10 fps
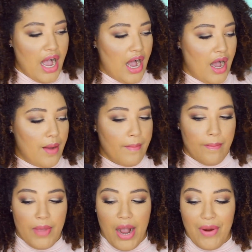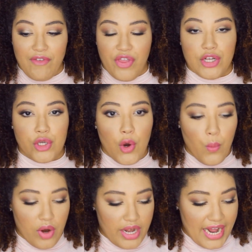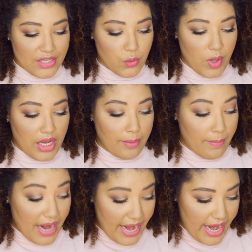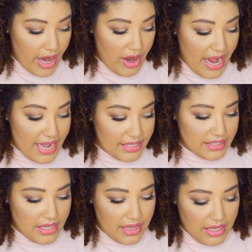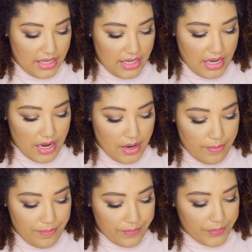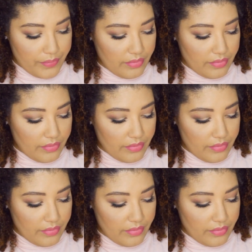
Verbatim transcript: Um, however, they don't work as well on my hair as the um,